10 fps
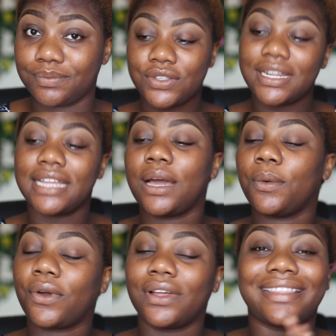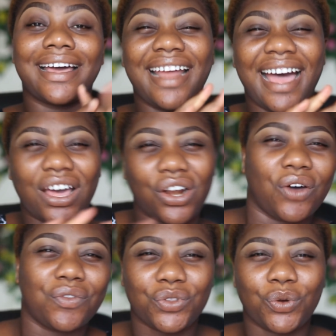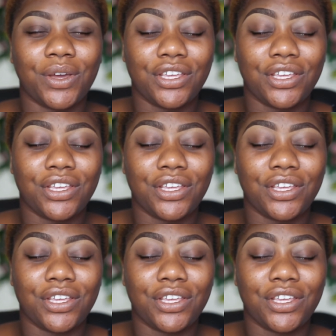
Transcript: So now that we've got that out of the way,